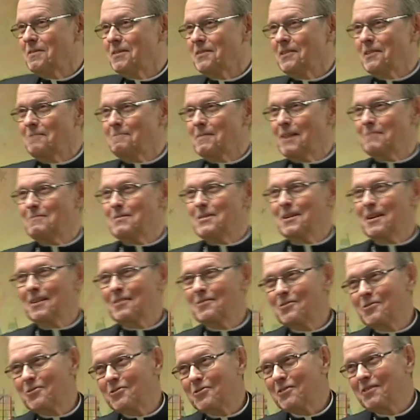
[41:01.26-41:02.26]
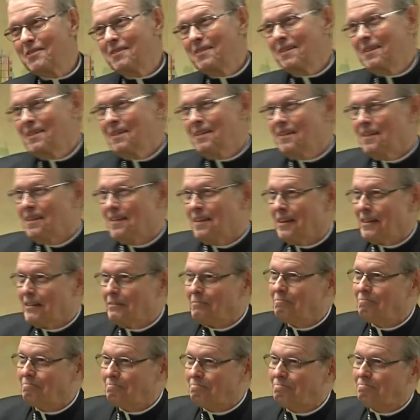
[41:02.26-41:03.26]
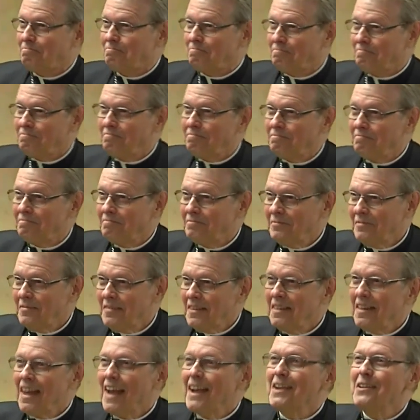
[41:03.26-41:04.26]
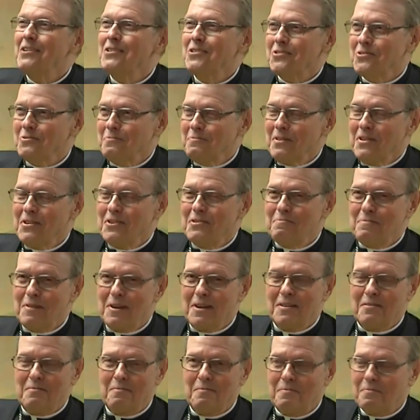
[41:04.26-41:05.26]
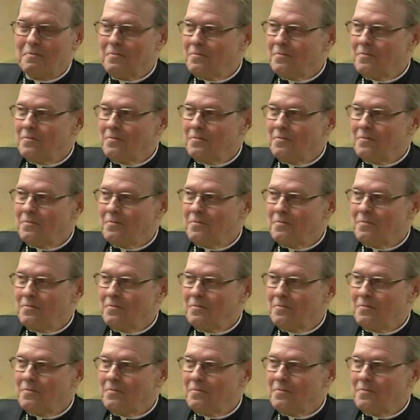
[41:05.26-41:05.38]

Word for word: but there may be others. Yeah. Thank you so much, Megan.